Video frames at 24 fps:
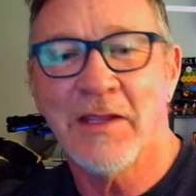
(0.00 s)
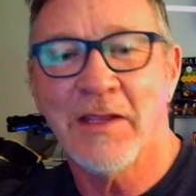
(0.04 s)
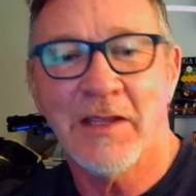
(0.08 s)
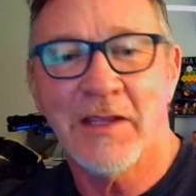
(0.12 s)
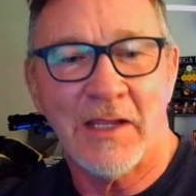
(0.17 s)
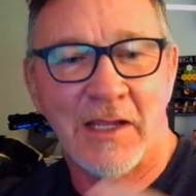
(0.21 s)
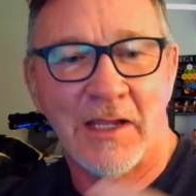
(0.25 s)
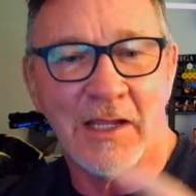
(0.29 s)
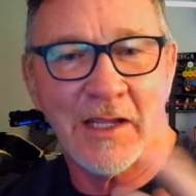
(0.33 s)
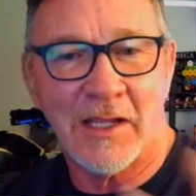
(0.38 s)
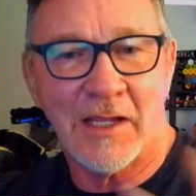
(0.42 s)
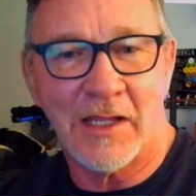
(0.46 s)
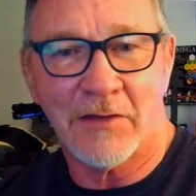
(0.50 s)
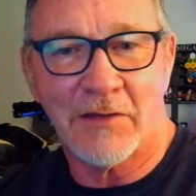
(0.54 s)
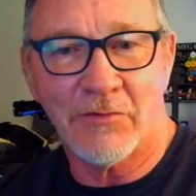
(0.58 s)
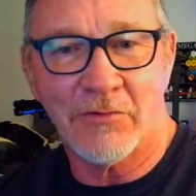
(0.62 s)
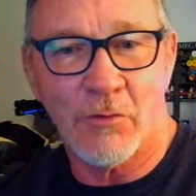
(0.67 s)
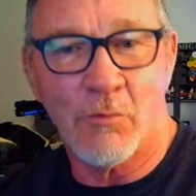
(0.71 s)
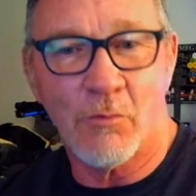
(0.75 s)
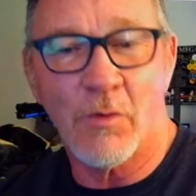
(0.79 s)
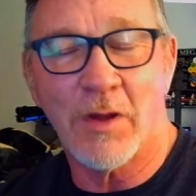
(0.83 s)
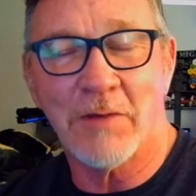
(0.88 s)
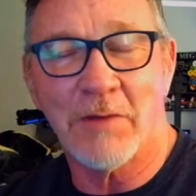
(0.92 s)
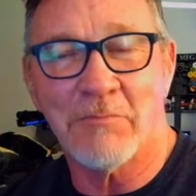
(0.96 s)
and the
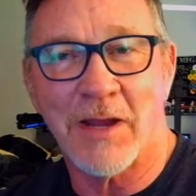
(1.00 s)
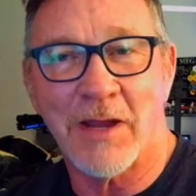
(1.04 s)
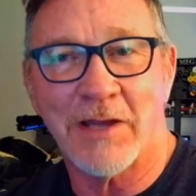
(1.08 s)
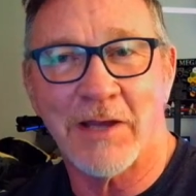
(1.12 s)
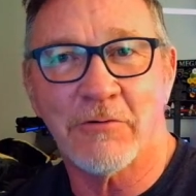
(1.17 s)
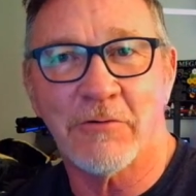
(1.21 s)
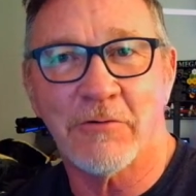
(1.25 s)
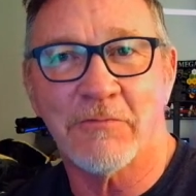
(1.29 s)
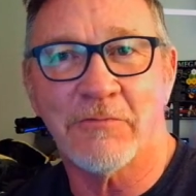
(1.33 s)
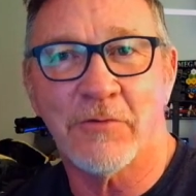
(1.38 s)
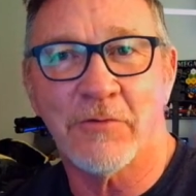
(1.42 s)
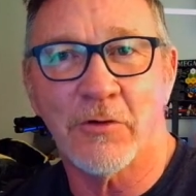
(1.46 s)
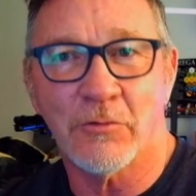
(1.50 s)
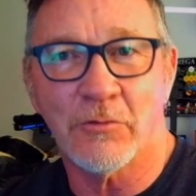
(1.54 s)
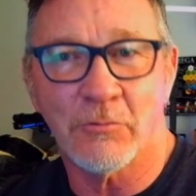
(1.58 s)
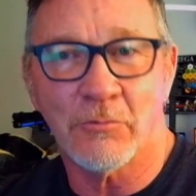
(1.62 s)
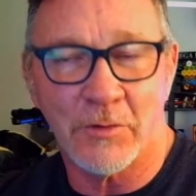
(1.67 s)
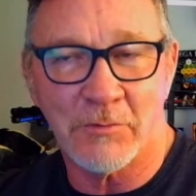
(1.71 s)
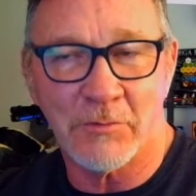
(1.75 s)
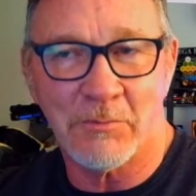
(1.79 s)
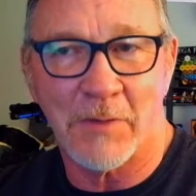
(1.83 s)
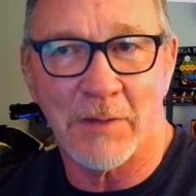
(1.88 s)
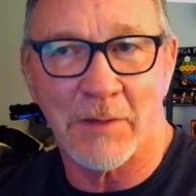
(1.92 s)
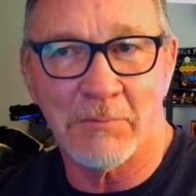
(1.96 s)
one microphone with
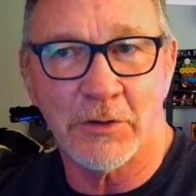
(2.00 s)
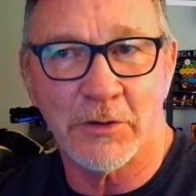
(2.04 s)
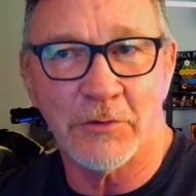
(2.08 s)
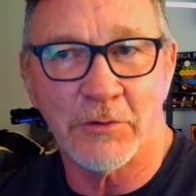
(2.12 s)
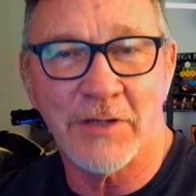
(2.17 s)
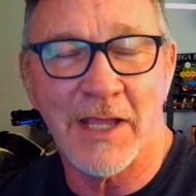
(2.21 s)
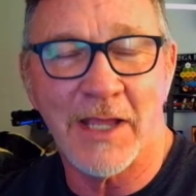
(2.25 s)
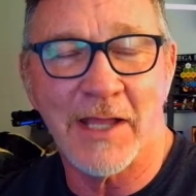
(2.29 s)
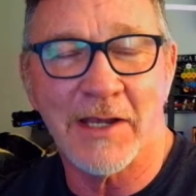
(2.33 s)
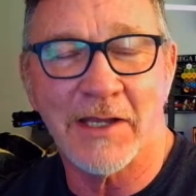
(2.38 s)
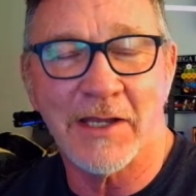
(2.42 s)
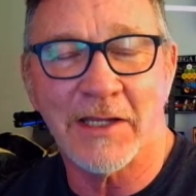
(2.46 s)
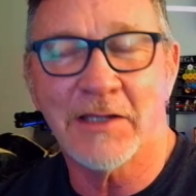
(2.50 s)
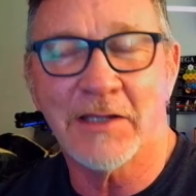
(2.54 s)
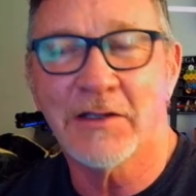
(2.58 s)
my Blue Yeti.